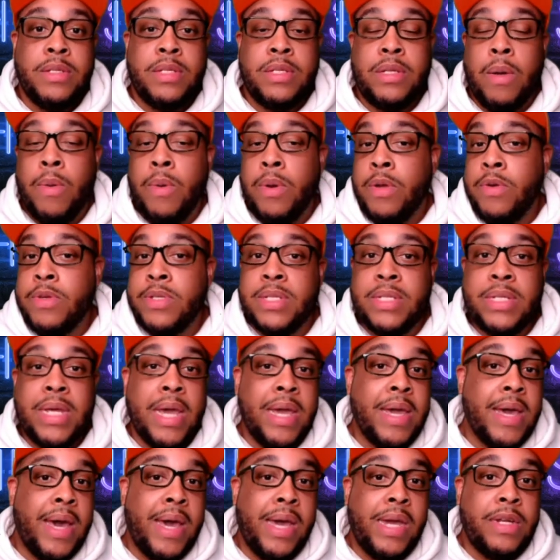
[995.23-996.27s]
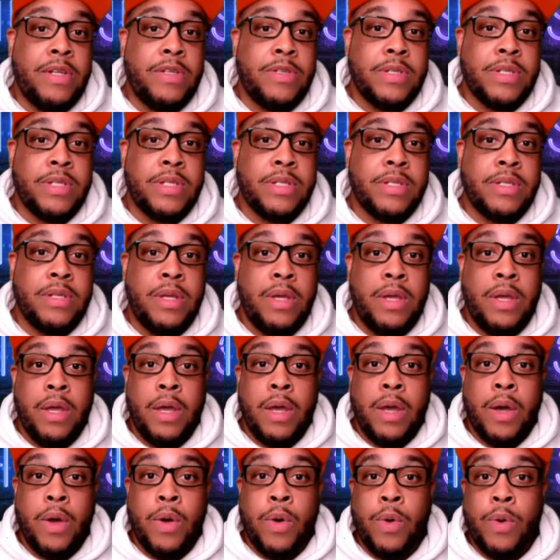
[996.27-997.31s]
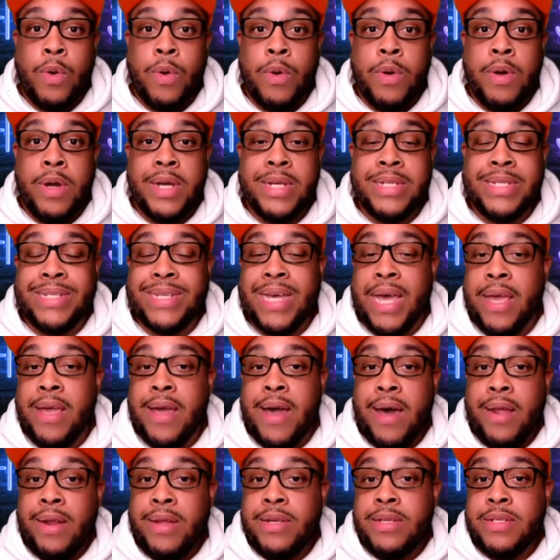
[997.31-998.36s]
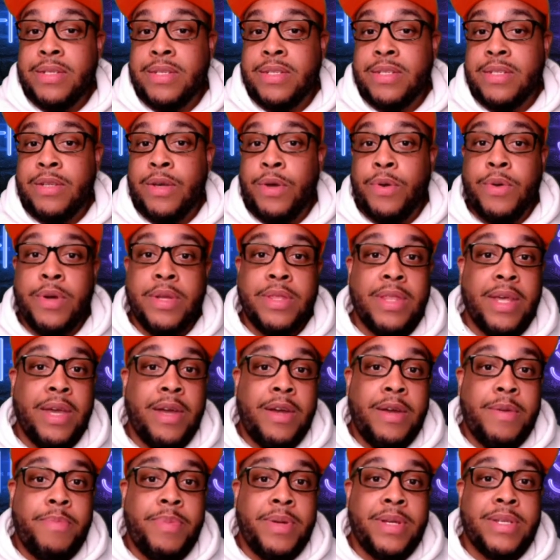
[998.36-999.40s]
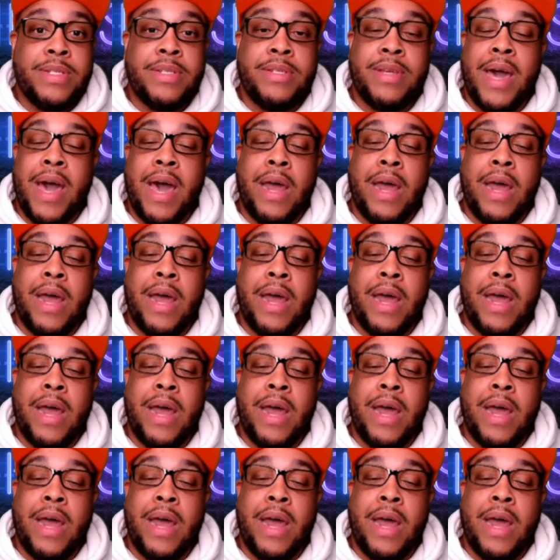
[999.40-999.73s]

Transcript: Someone who's a psychiatrist or a psychologist or a therapist.